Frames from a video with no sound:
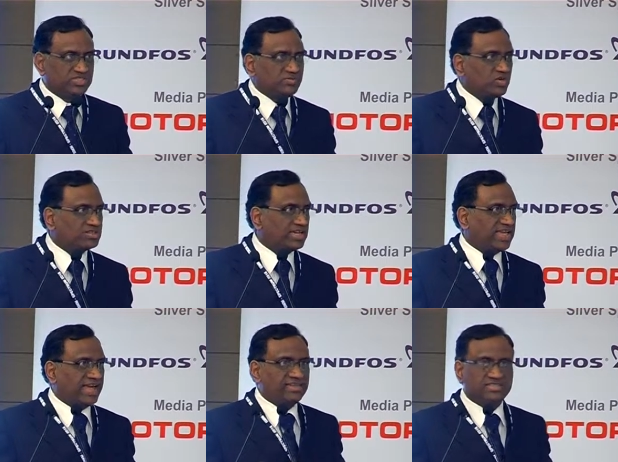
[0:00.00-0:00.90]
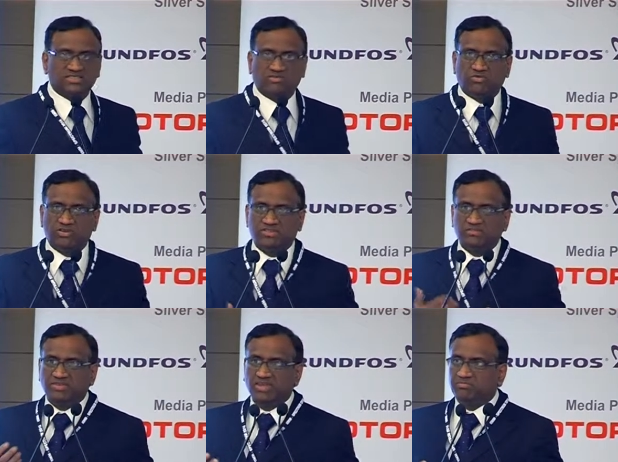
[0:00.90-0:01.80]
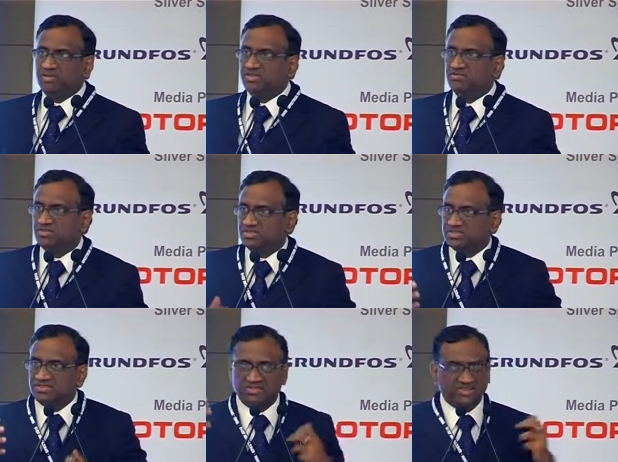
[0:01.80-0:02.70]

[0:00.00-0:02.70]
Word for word: Just because I carry a cell phone doesn't make me the world's,